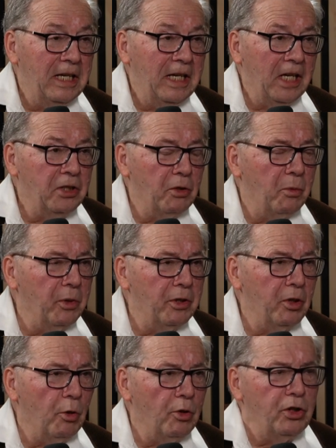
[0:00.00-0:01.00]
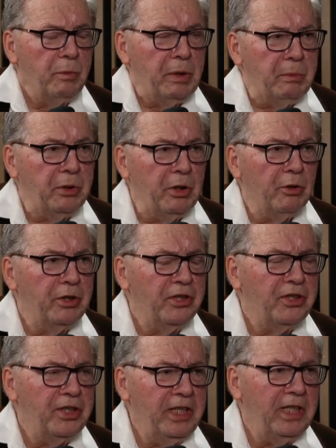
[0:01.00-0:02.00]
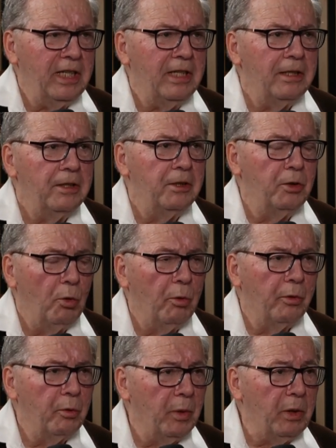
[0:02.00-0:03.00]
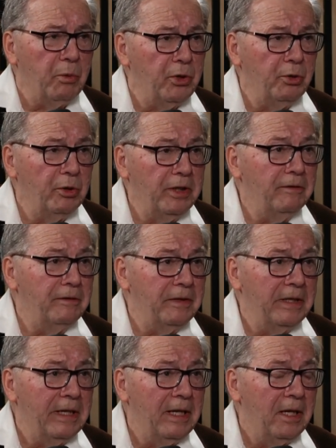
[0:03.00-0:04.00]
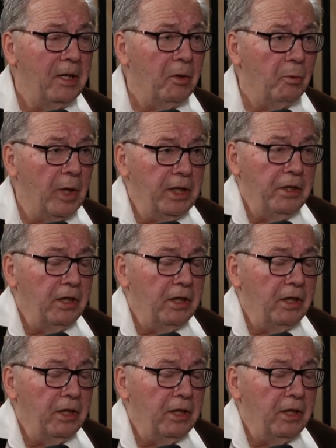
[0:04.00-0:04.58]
And so we're encouraging people here to seek the Lord right where you live. Yes. Right in the